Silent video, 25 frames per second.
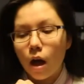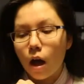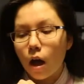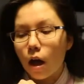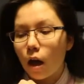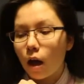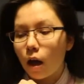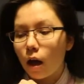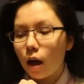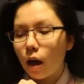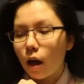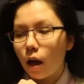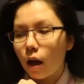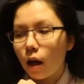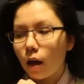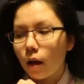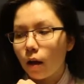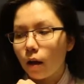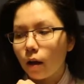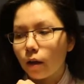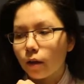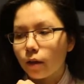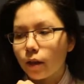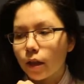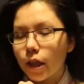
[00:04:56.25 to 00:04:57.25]

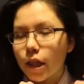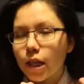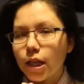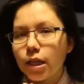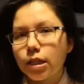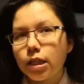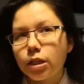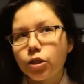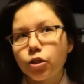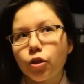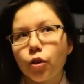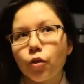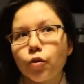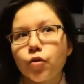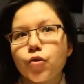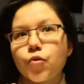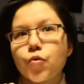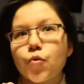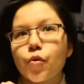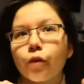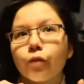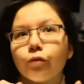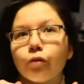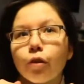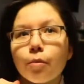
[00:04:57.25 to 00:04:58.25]
The things I showed
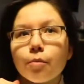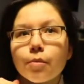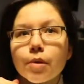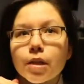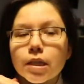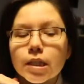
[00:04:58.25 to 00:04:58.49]
you were from